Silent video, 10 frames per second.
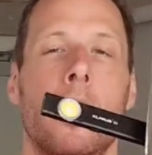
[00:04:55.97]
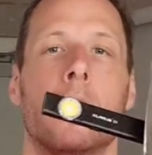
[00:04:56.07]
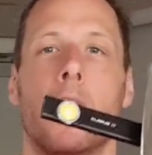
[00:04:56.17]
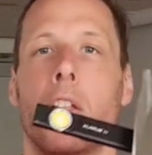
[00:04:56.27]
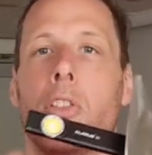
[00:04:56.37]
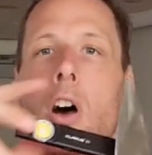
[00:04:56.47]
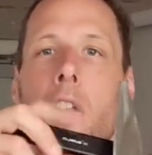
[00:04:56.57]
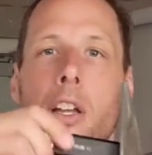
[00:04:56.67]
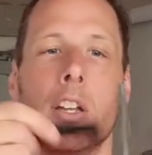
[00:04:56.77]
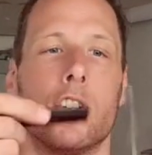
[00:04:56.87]
I
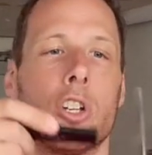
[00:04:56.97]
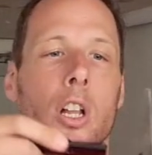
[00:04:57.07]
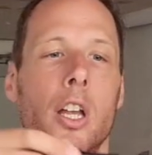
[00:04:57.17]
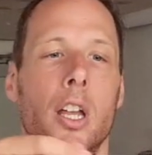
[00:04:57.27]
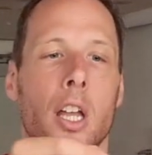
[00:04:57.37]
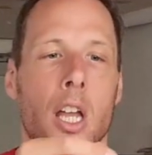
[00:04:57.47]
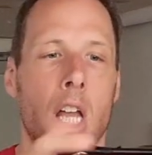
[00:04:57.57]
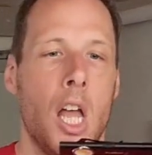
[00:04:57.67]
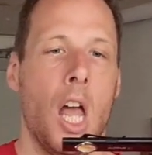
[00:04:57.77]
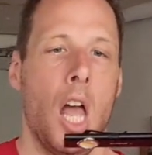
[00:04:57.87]
thought initially.
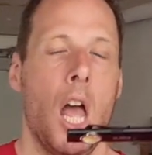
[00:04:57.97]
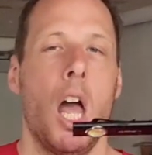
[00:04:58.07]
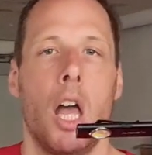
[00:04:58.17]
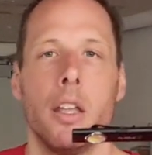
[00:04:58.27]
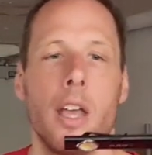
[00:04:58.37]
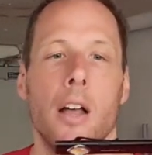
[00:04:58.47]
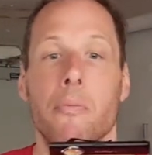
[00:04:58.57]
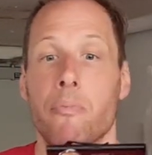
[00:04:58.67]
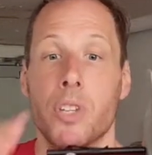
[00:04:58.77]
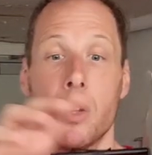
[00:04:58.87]
Yeah,
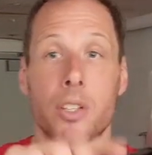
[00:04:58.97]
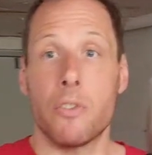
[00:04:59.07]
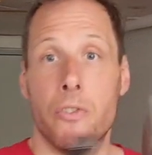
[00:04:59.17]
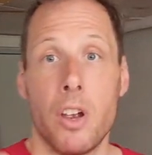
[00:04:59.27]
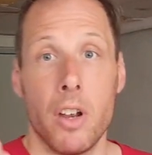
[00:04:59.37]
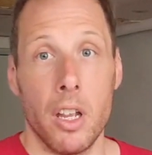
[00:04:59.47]
So it's a very